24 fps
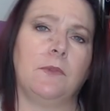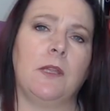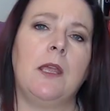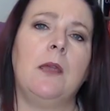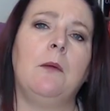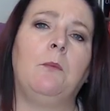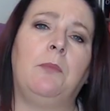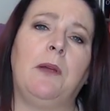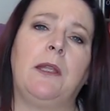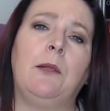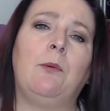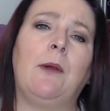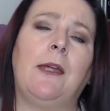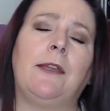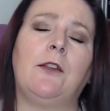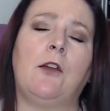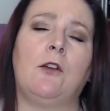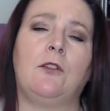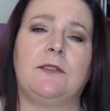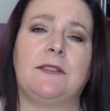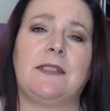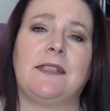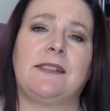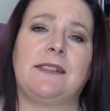But he went
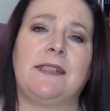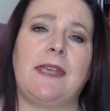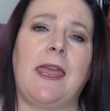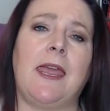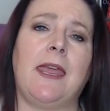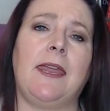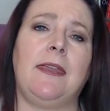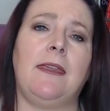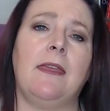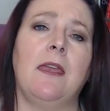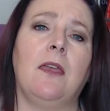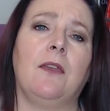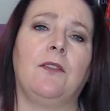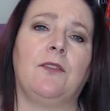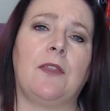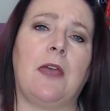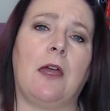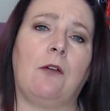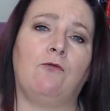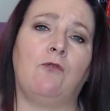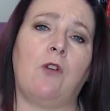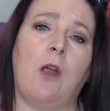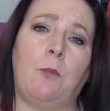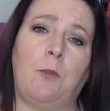on to say
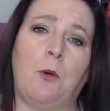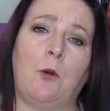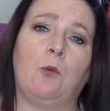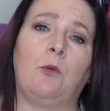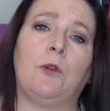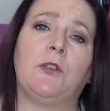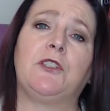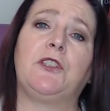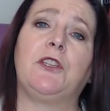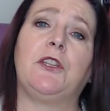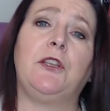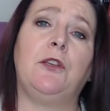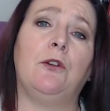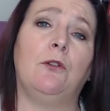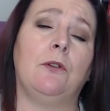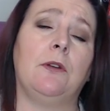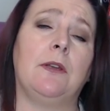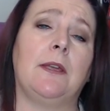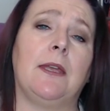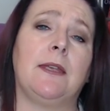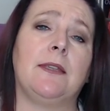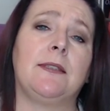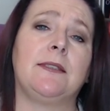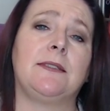that Robert was the
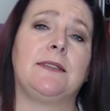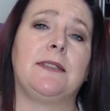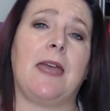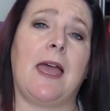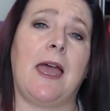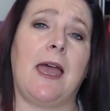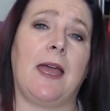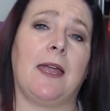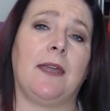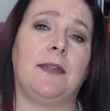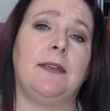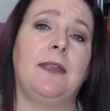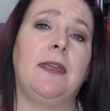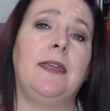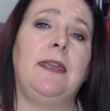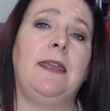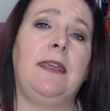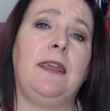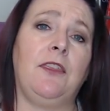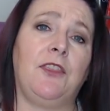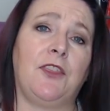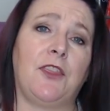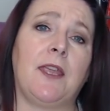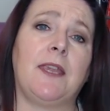youngest and
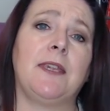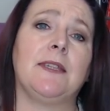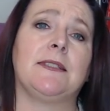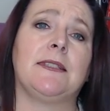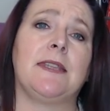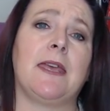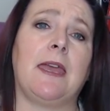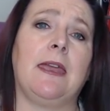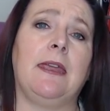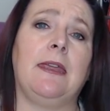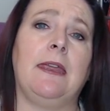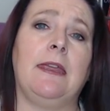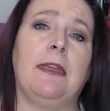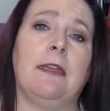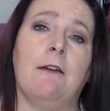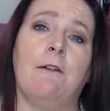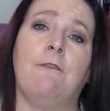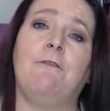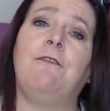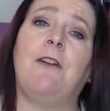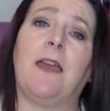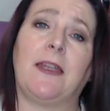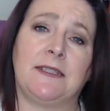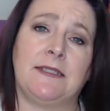he thinks that it
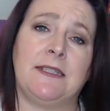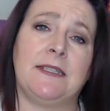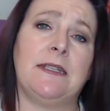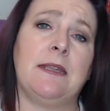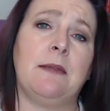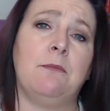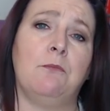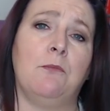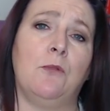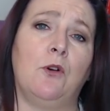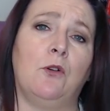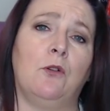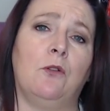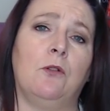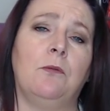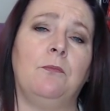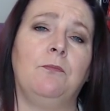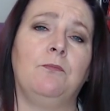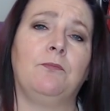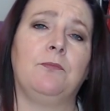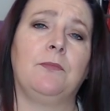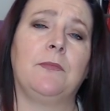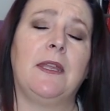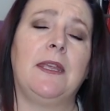affected him more.
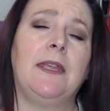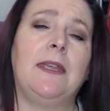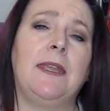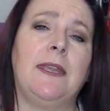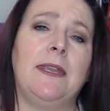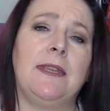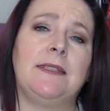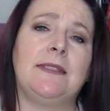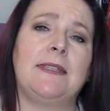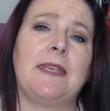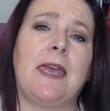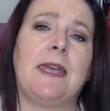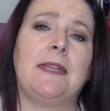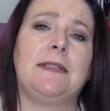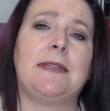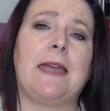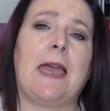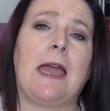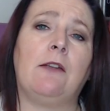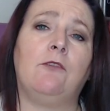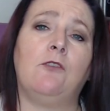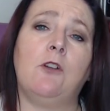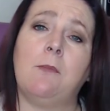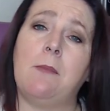He said,
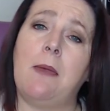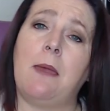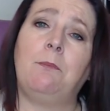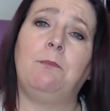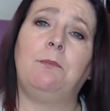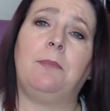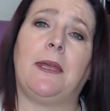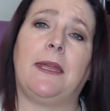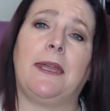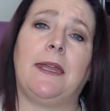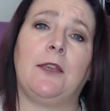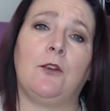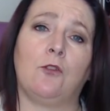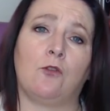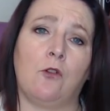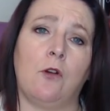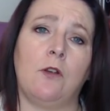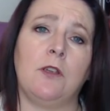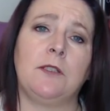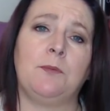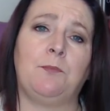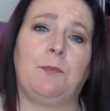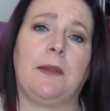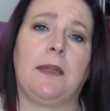I remember in
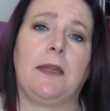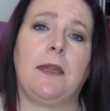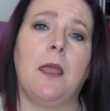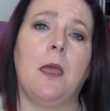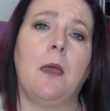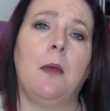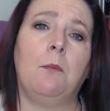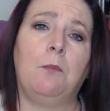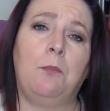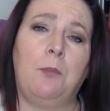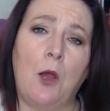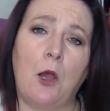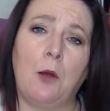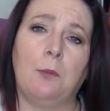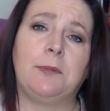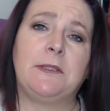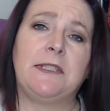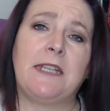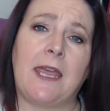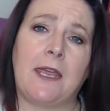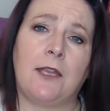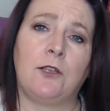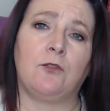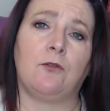Crosby, Bob
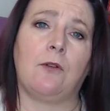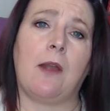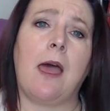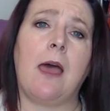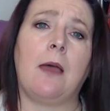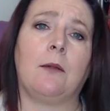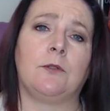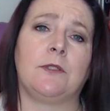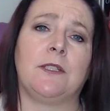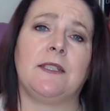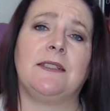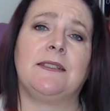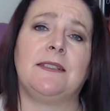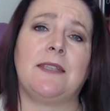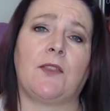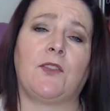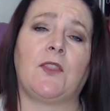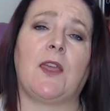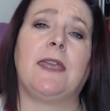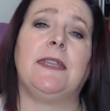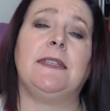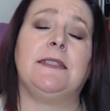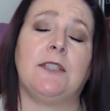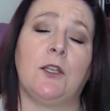turned around and said
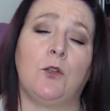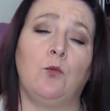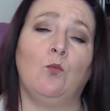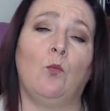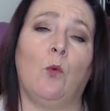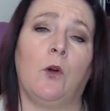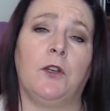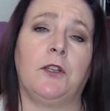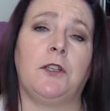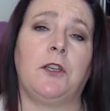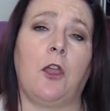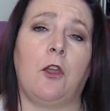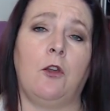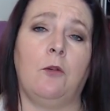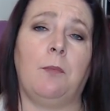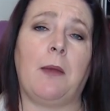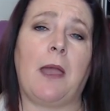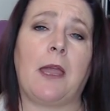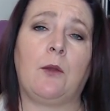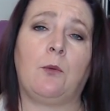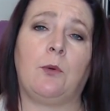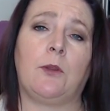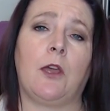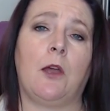that he didn't want to go
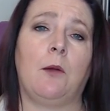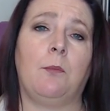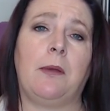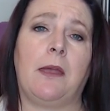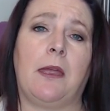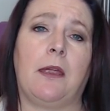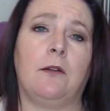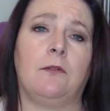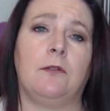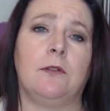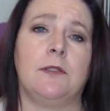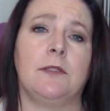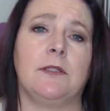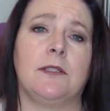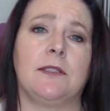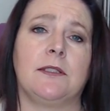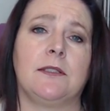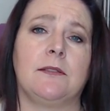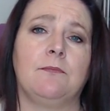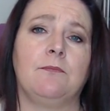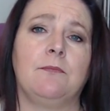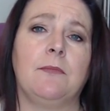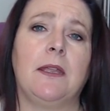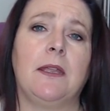back with our parents.